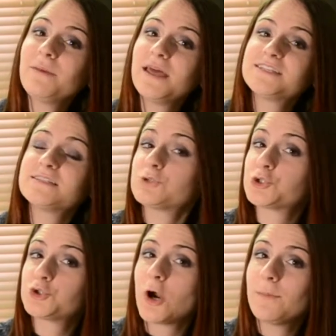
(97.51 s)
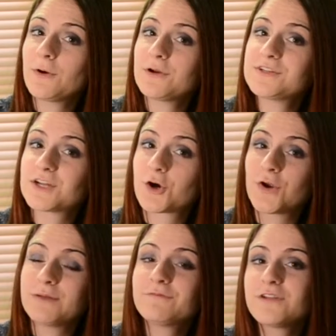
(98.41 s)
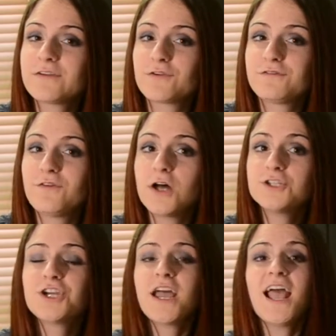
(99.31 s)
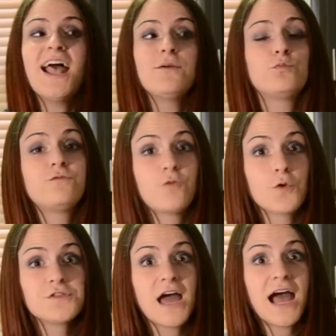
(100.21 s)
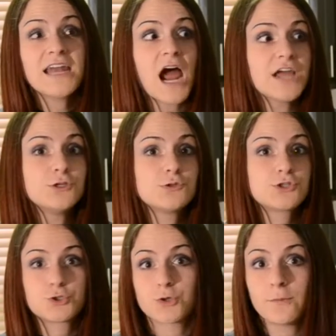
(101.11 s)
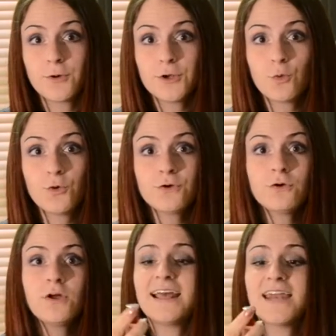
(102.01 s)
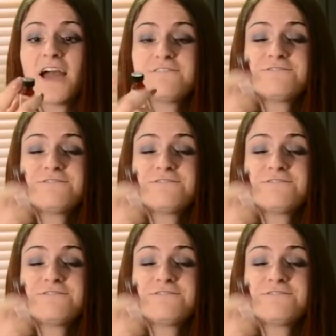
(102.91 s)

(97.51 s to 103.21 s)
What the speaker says: made some strawberries and cream flavored fudge, and for that I used strawberry oil, and I